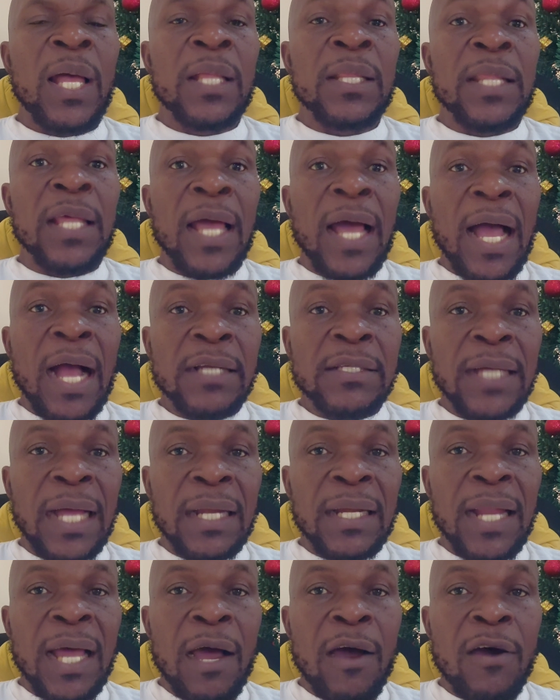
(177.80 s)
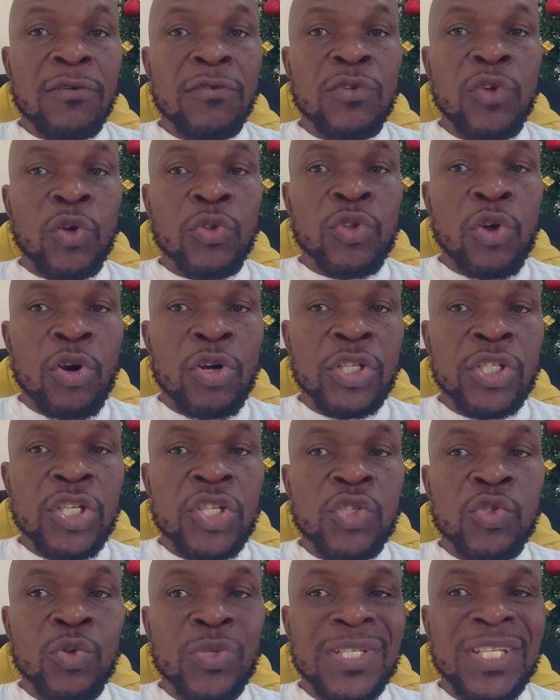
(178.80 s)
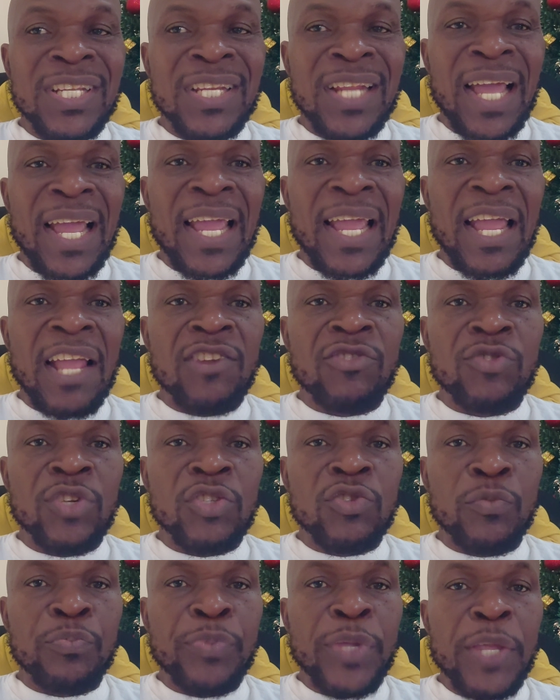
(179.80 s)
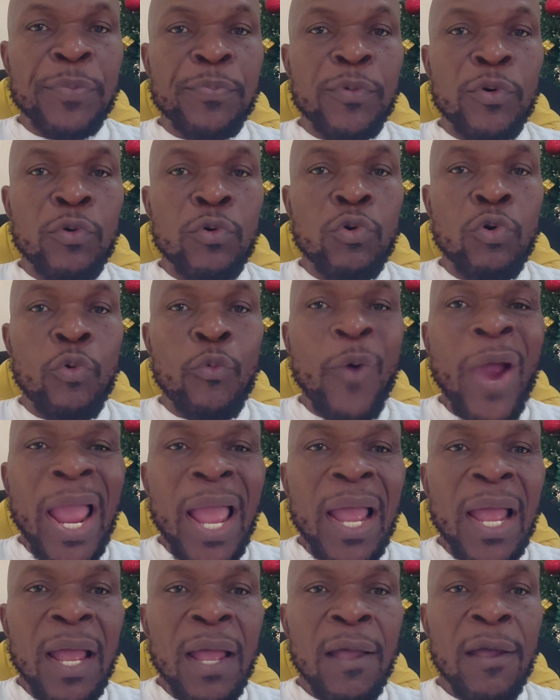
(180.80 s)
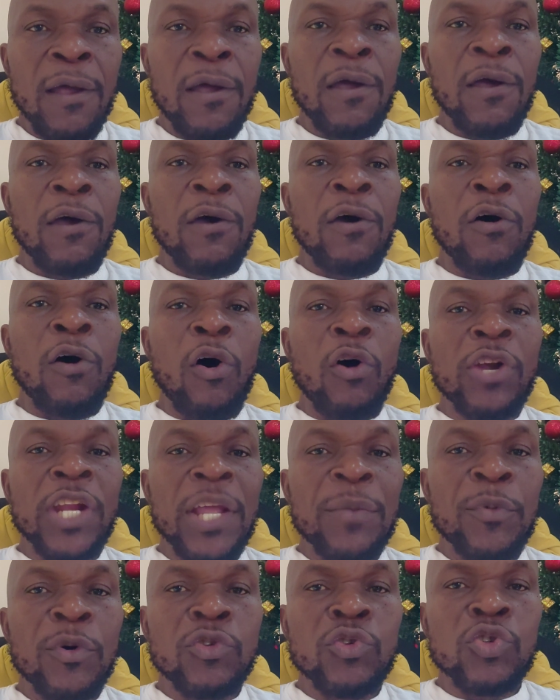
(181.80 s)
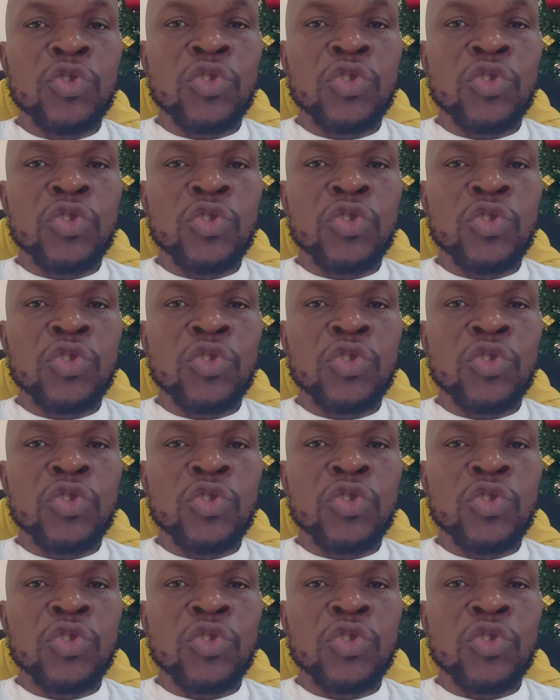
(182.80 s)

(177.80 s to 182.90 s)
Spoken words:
The act allowed authorities to deny entry to people who were unable to